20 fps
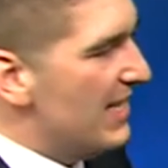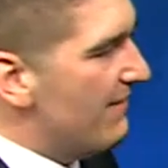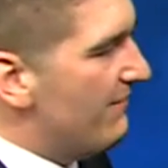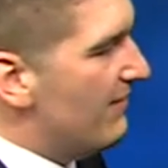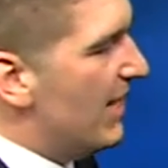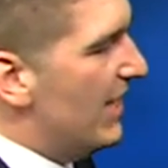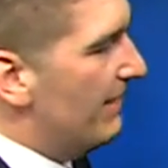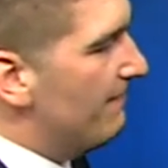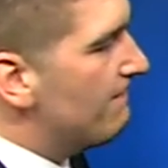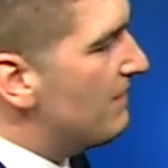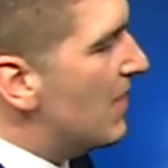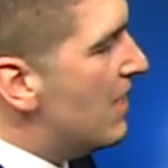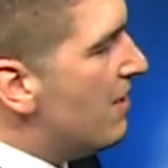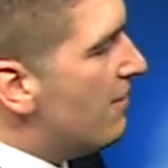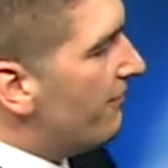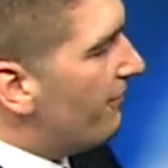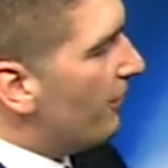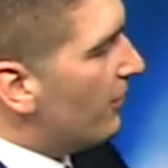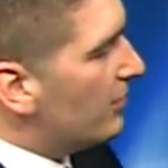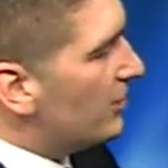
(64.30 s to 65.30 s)
evening.
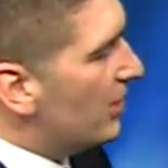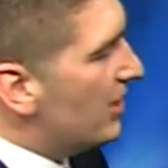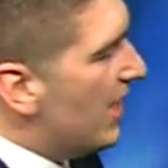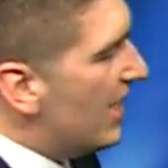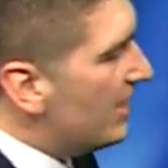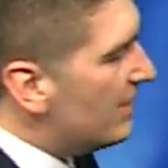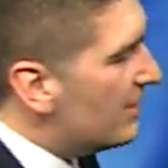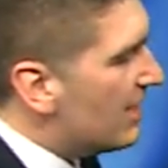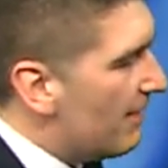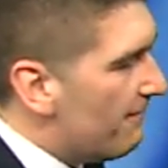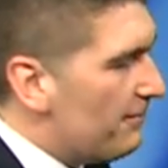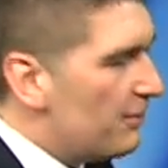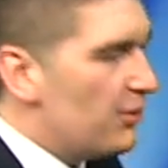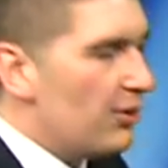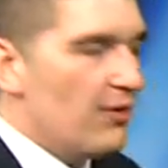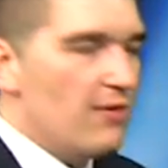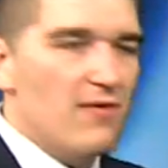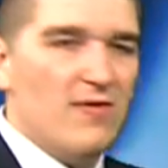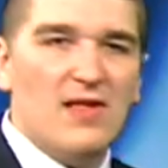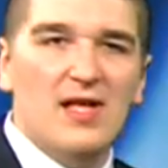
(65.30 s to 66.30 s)
For tonight,
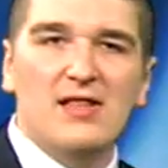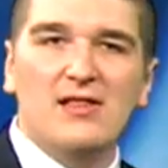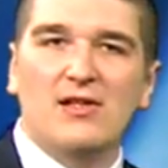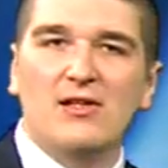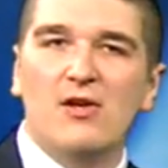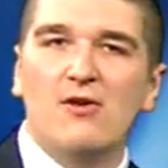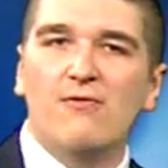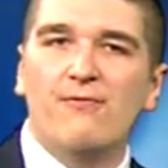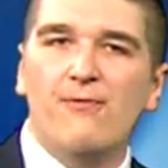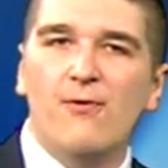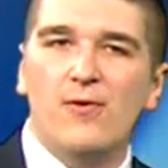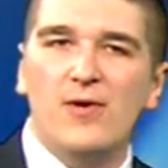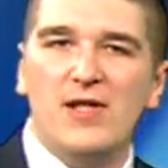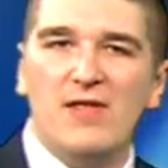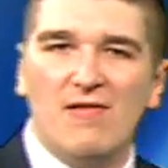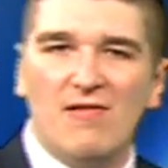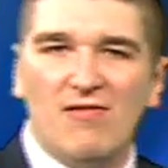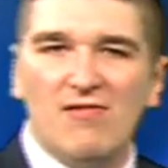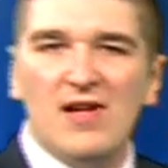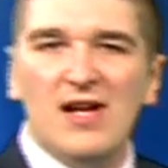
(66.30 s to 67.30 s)
temperatures in the low 40s,
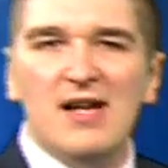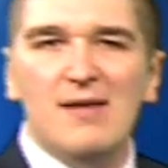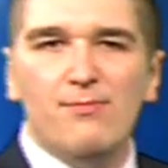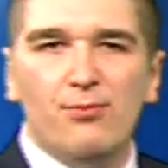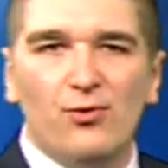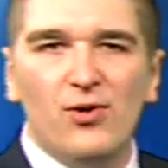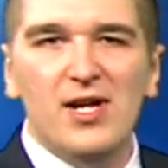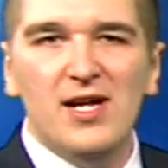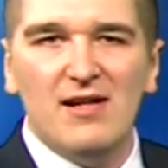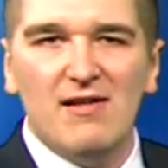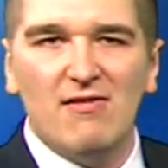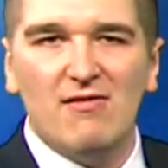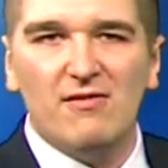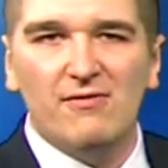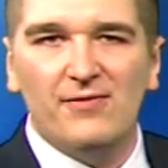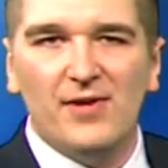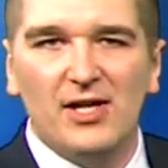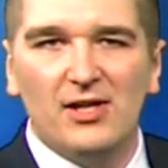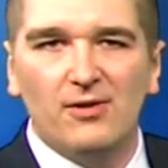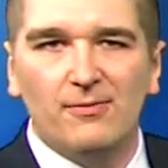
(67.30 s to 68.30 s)
a steady breeze
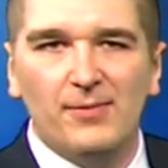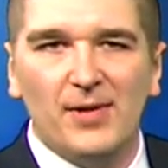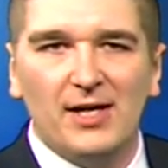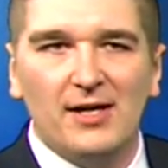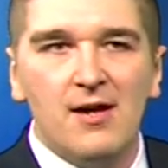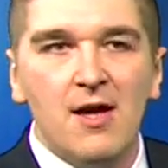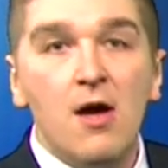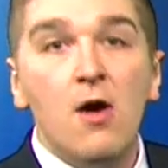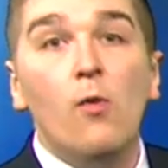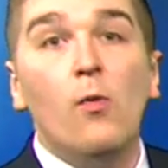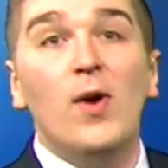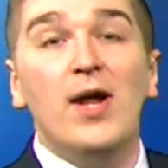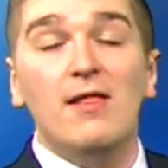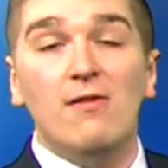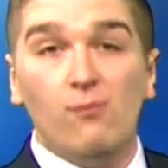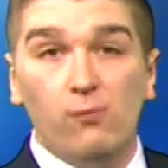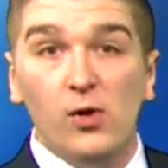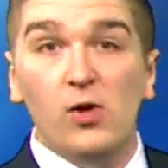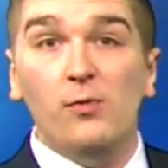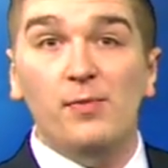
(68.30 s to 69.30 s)
developing.
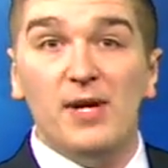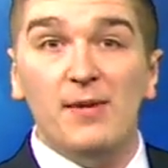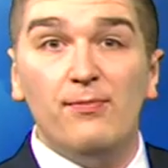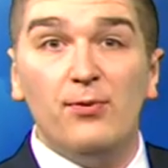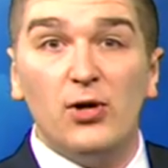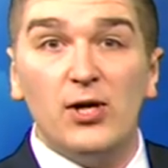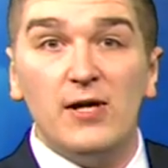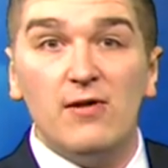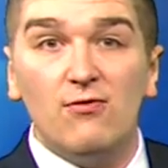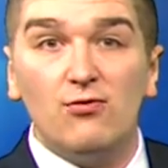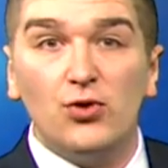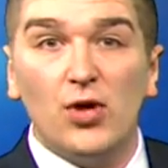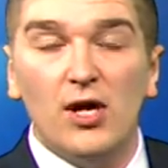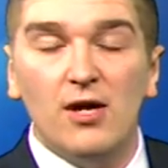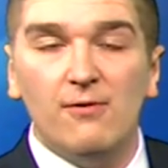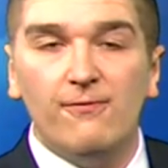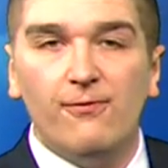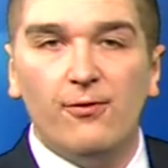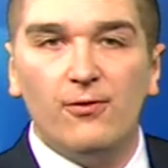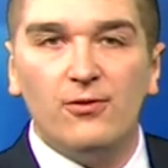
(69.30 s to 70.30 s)
Winds will be pretty
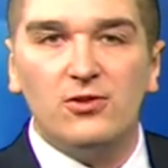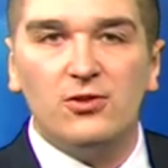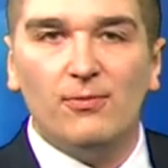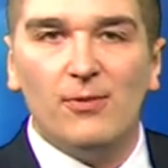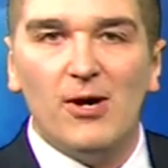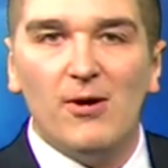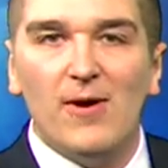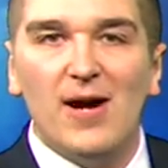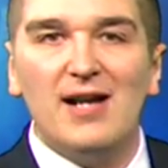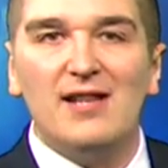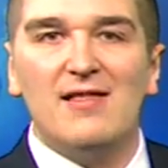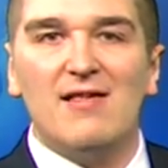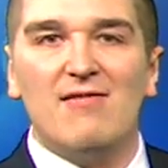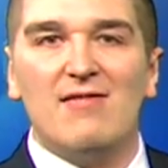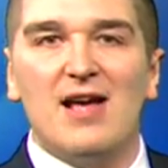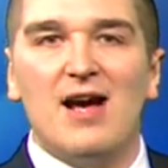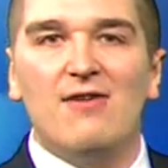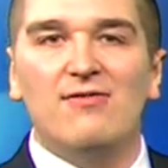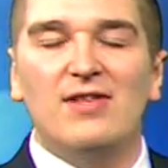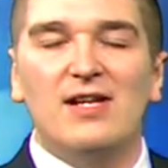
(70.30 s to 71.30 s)
strong for tomorrow out of the
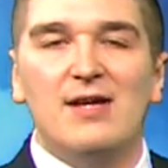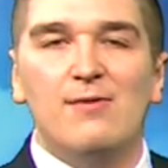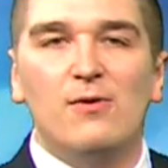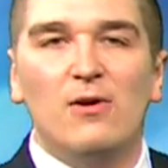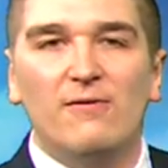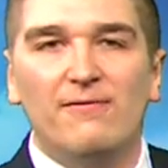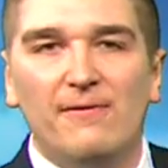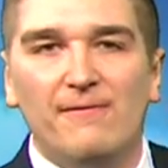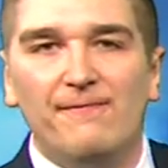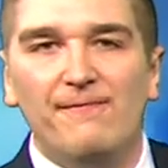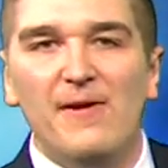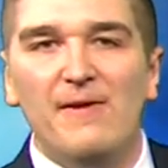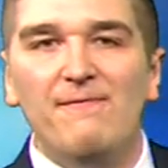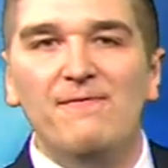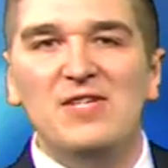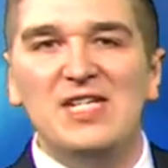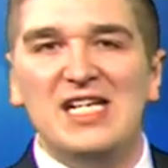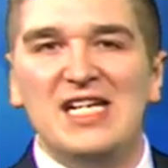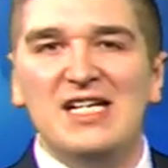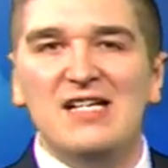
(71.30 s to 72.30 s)
south, anywhere from
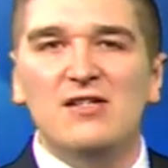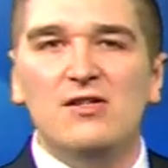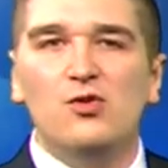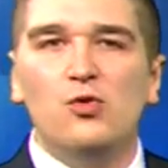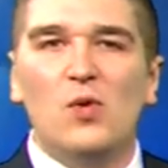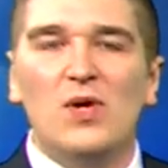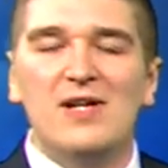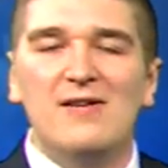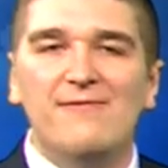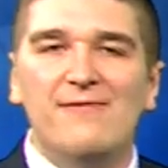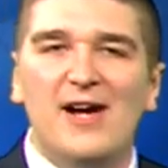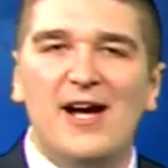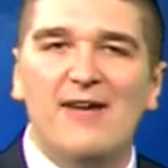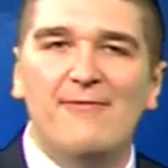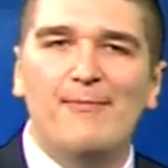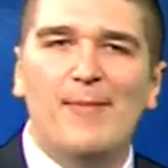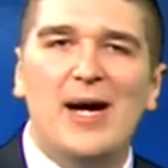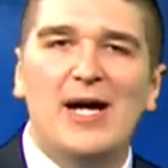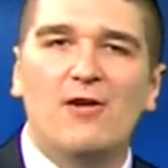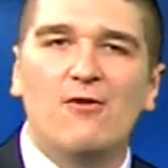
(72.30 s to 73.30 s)
15 to
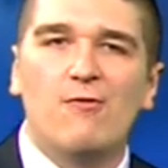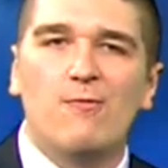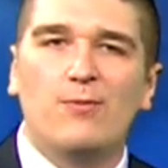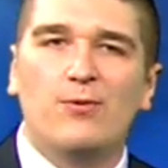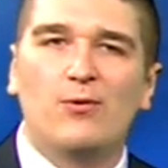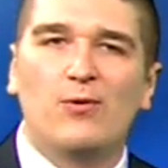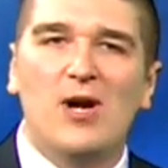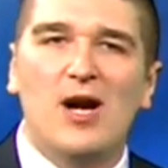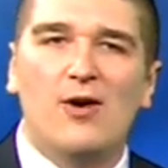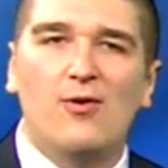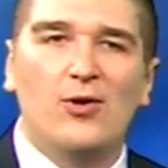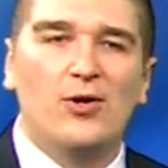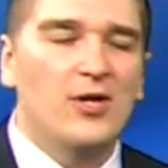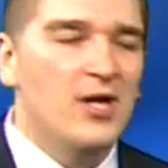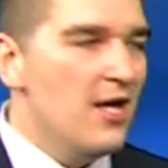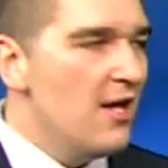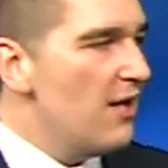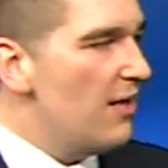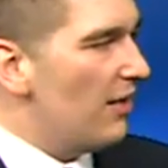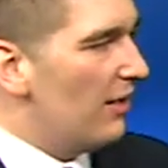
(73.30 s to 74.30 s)
25 miles per hour.
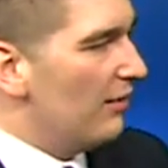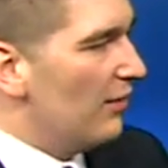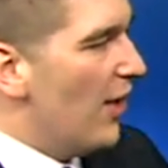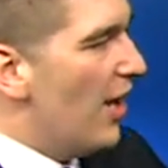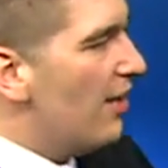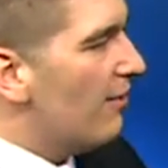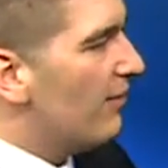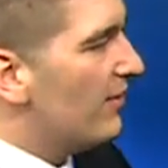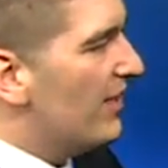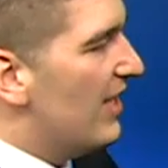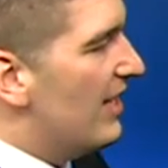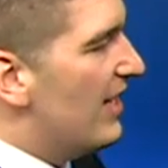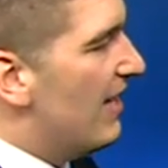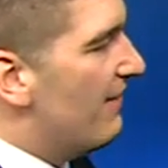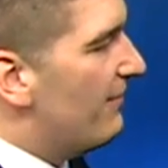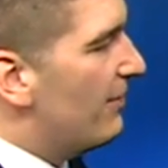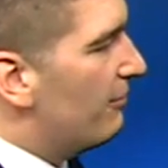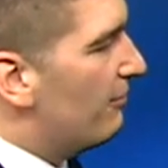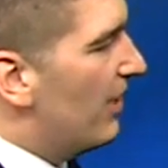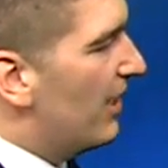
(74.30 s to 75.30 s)
Along with that
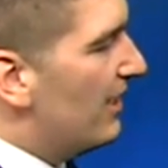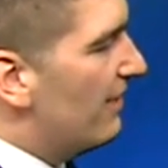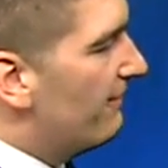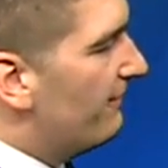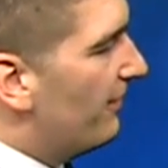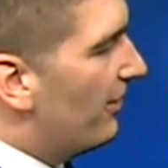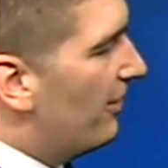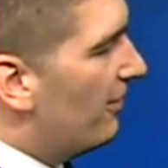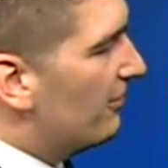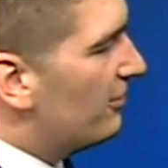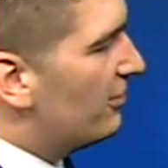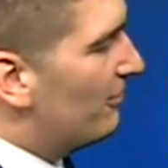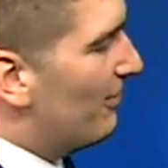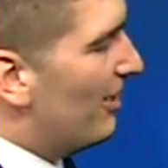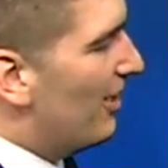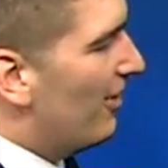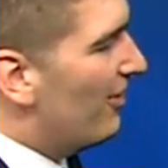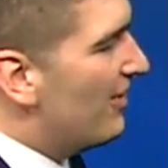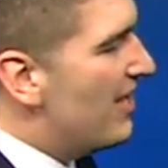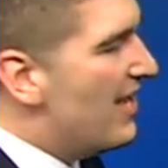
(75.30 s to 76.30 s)
heavy rainfall
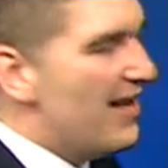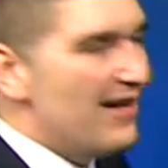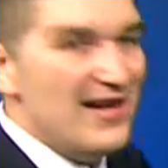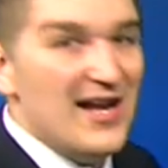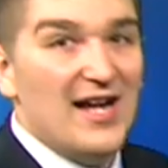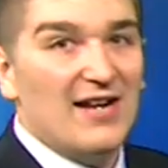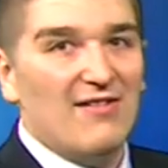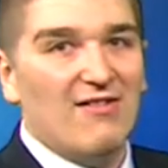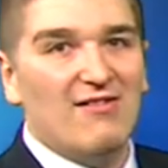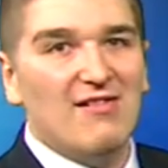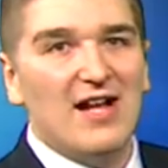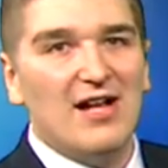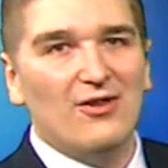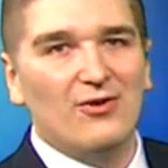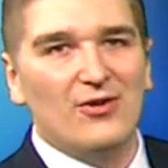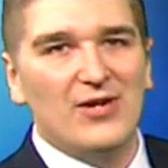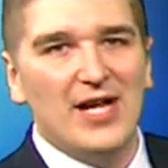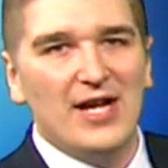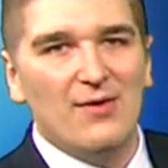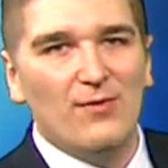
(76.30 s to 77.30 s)
tomorrow, not a
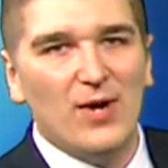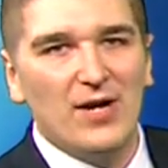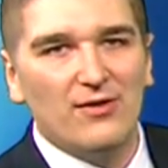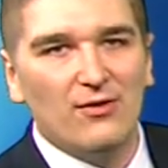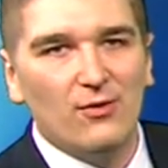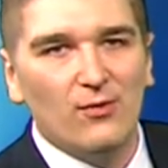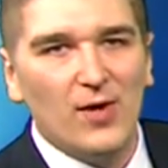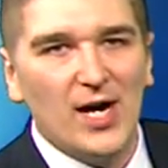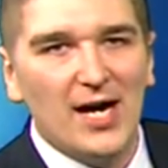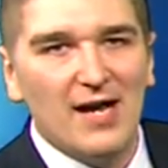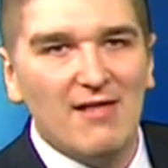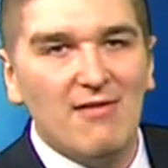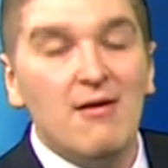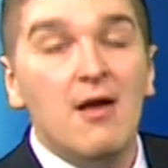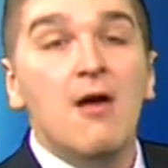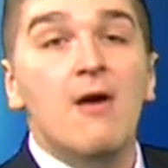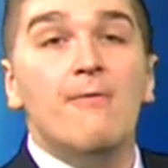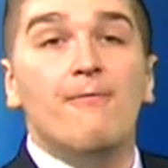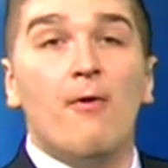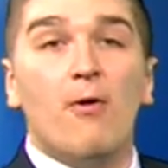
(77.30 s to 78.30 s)
stellar day weather wise.
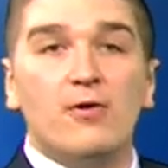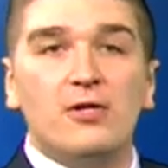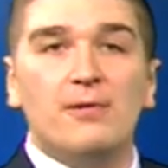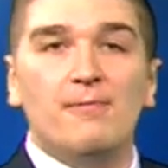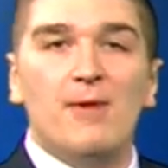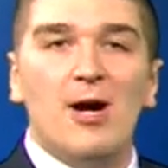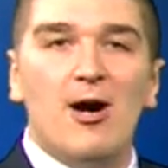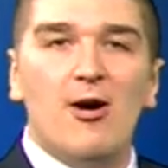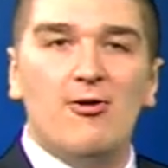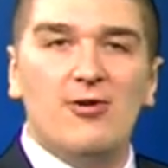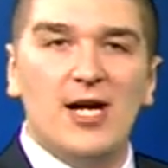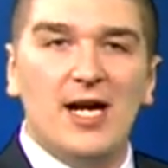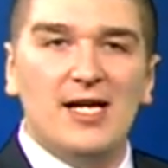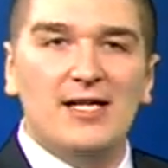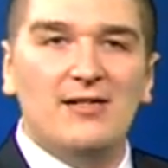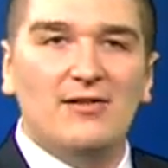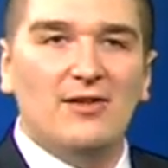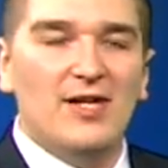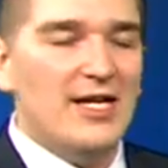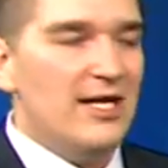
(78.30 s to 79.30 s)
For tomorrow
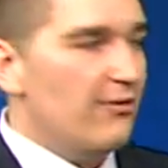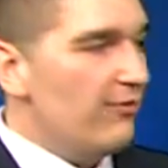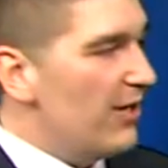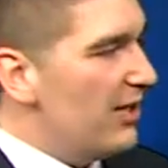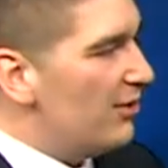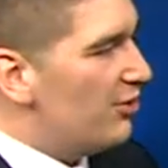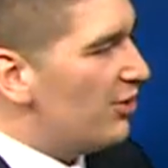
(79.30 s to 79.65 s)
night, lingering